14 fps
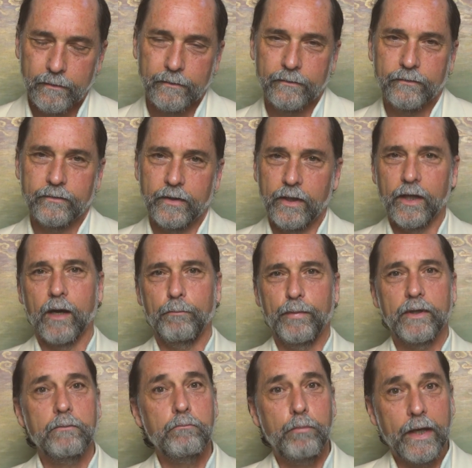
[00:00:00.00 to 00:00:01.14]
sitting up
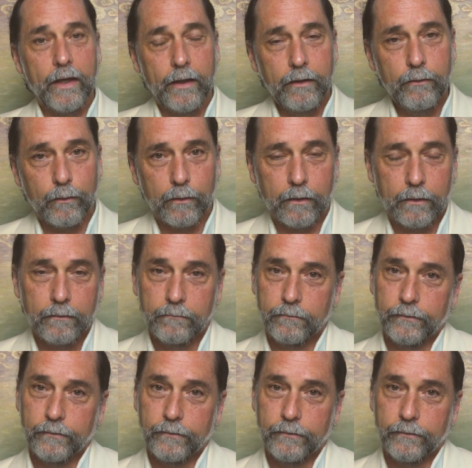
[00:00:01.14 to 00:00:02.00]
in bed or